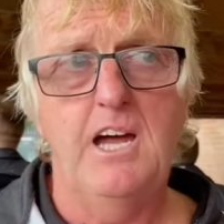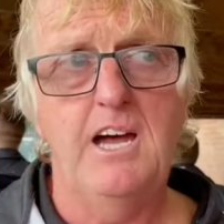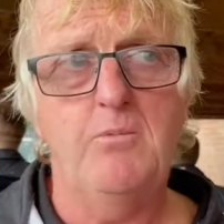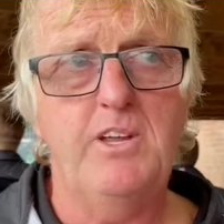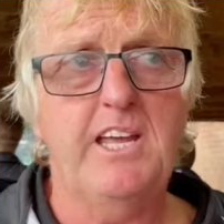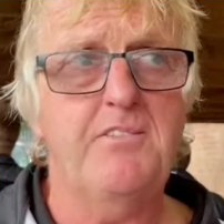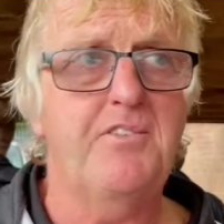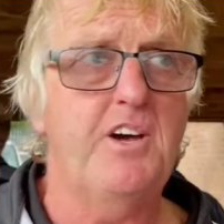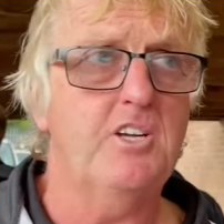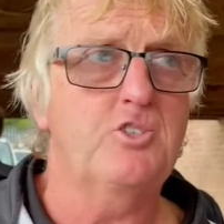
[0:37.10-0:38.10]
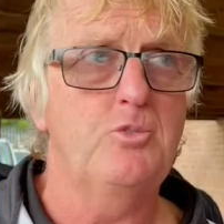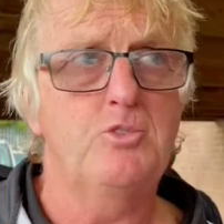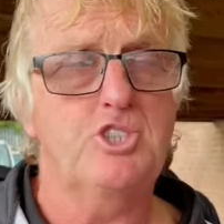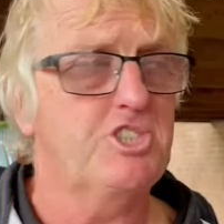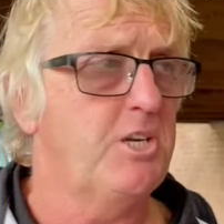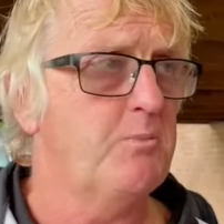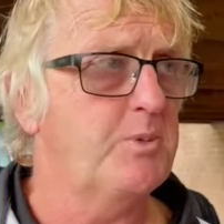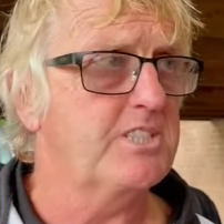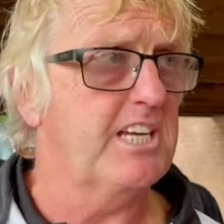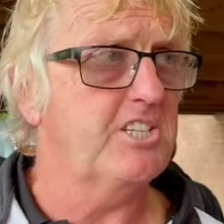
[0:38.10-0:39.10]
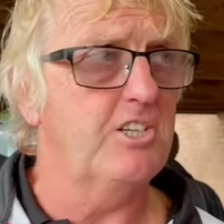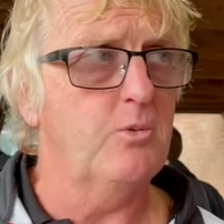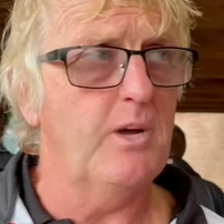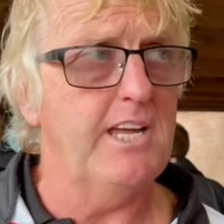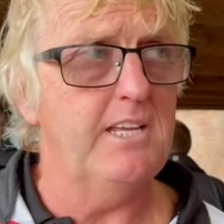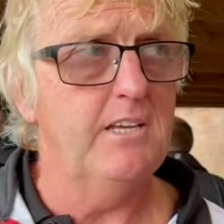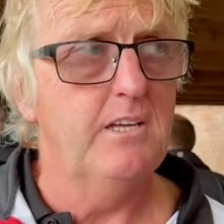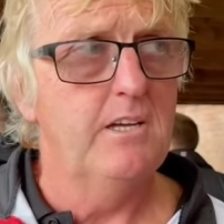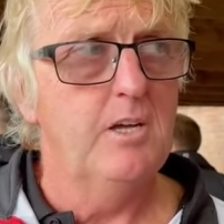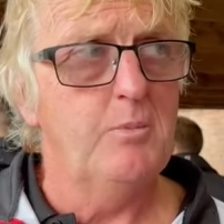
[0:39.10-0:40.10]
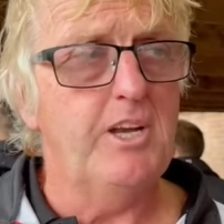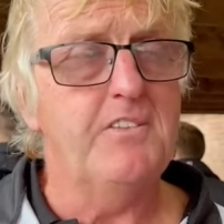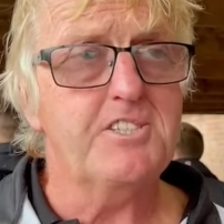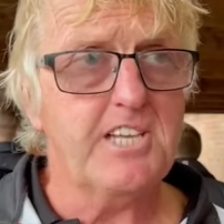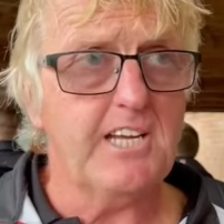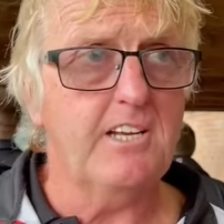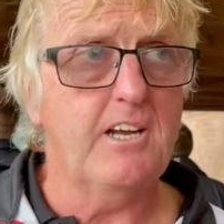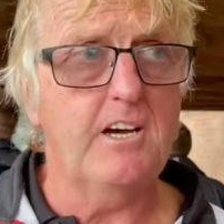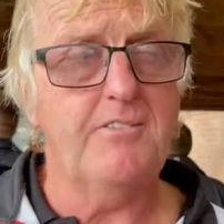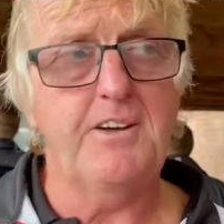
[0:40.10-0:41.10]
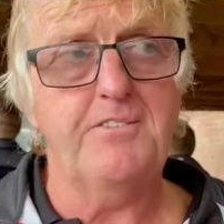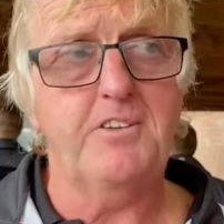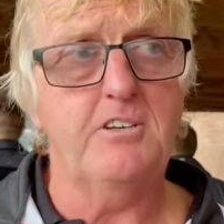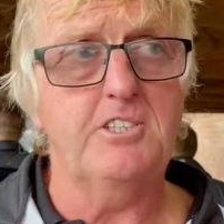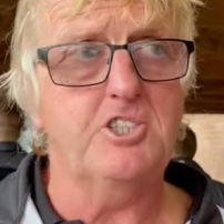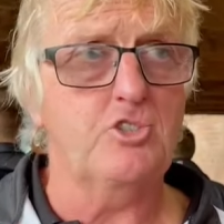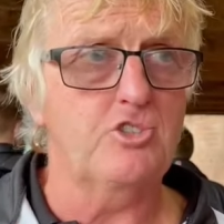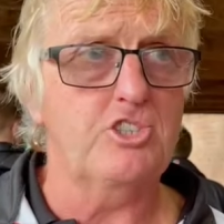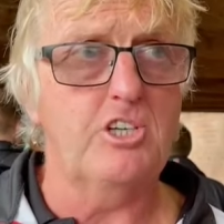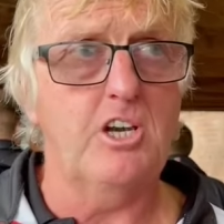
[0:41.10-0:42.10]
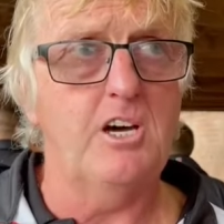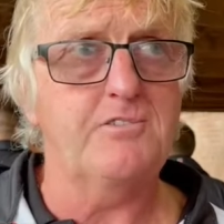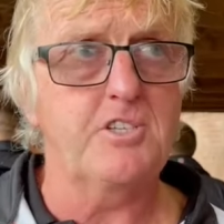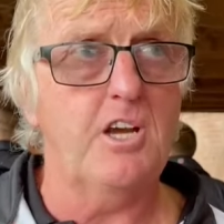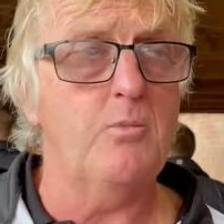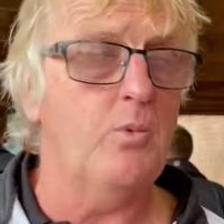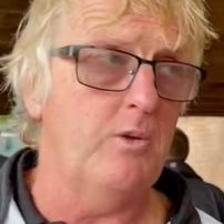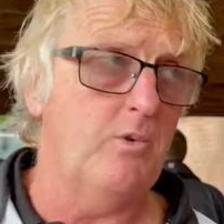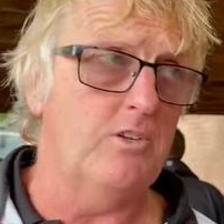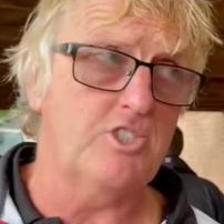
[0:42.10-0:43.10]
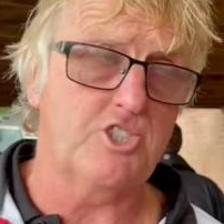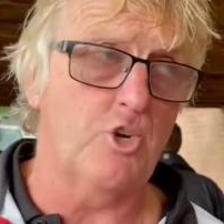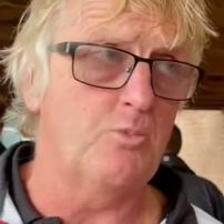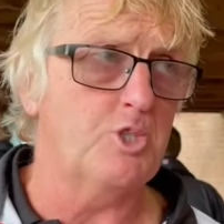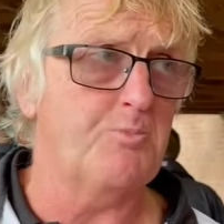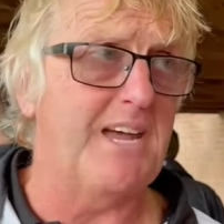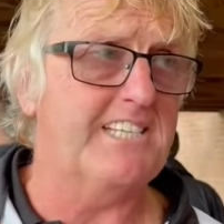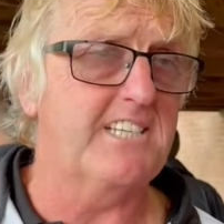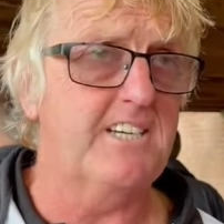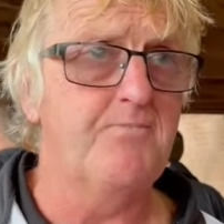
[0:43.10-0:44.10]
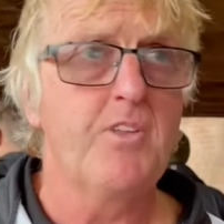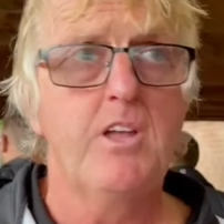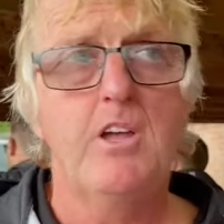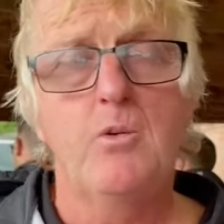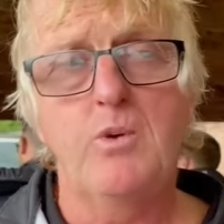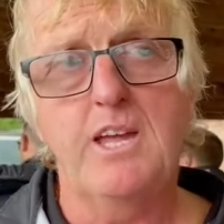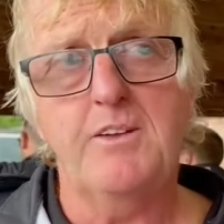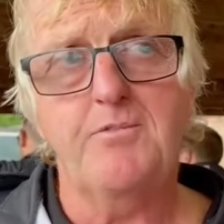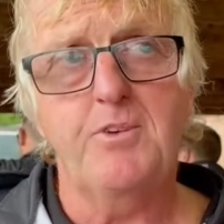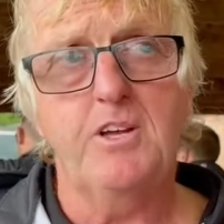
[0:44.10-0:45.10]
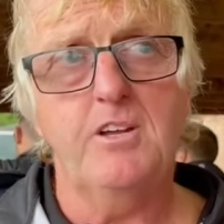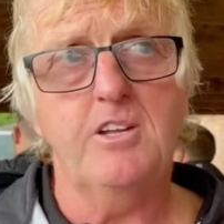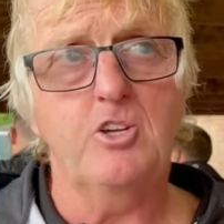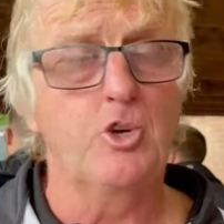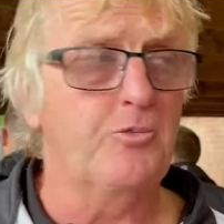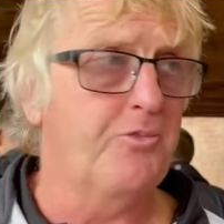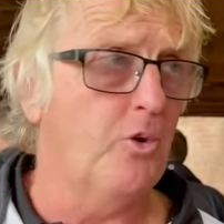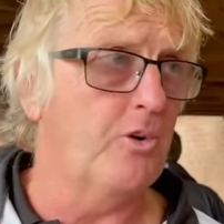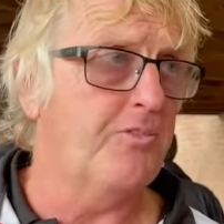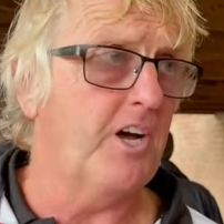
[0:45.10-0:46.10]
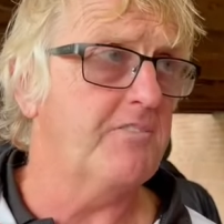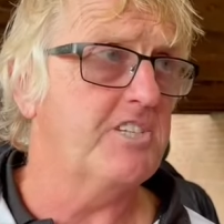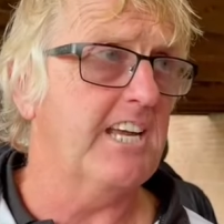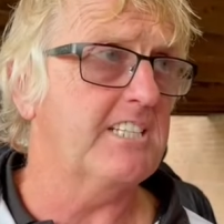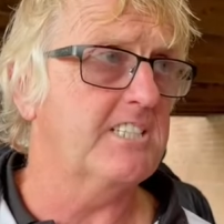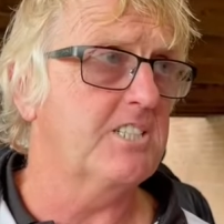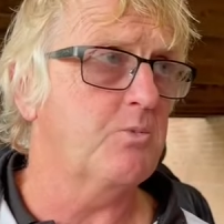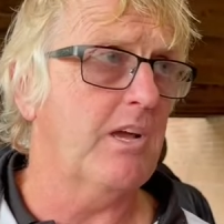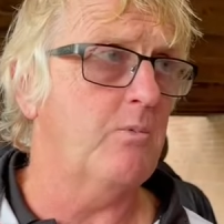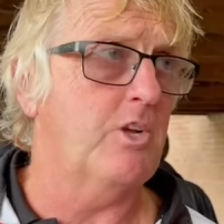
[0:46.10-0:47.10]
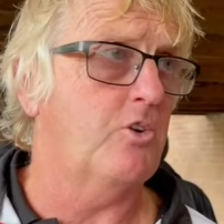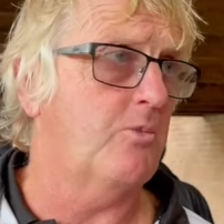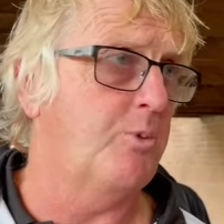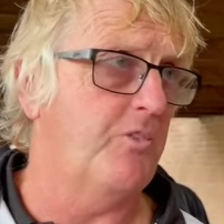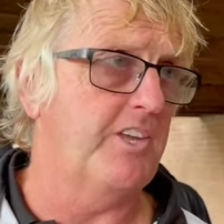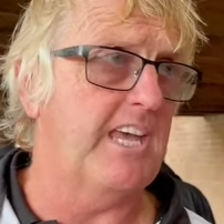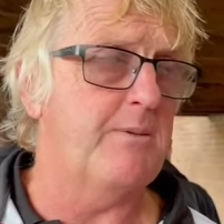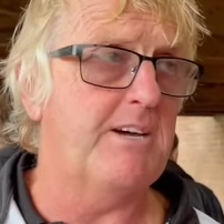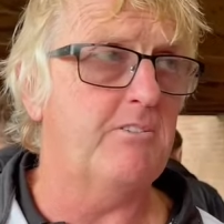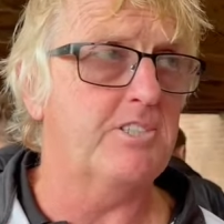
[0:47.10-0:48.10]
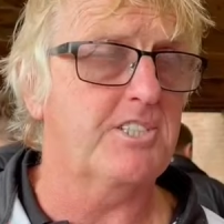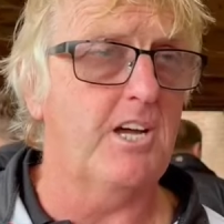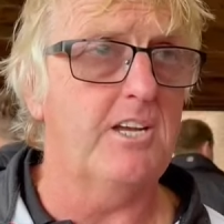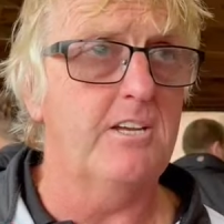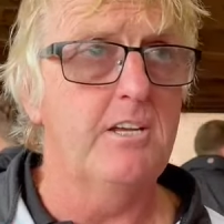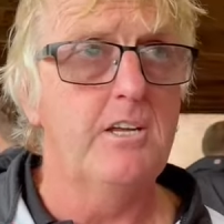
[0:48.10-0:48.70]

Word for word: and we gave far too much cheap possession away. But in the second half, after a discussion at half time, we were so much better. We had uh, good four or five chances where we could have put the game out of sight.